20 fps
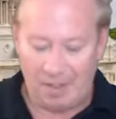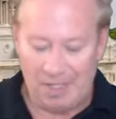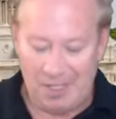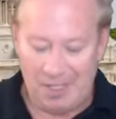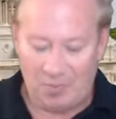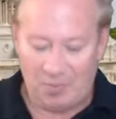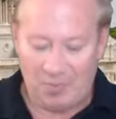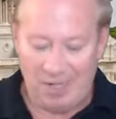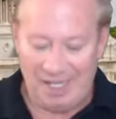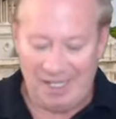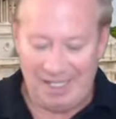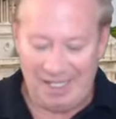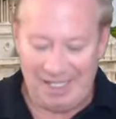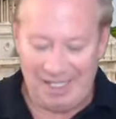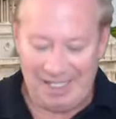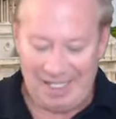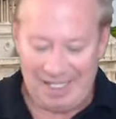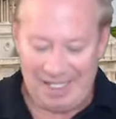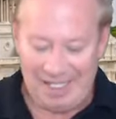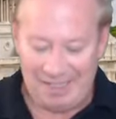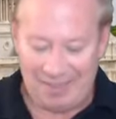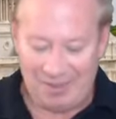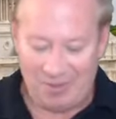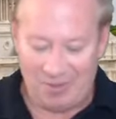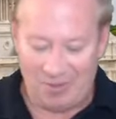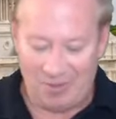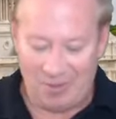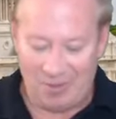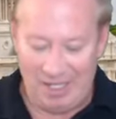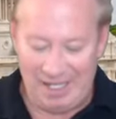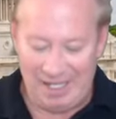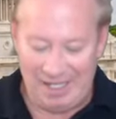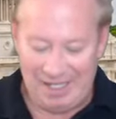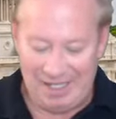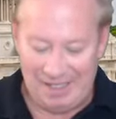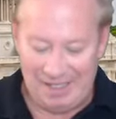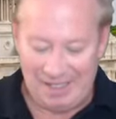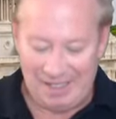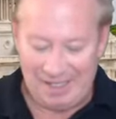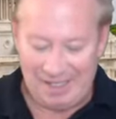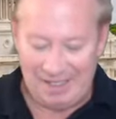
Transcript: There's Brenda Lee's. Hola.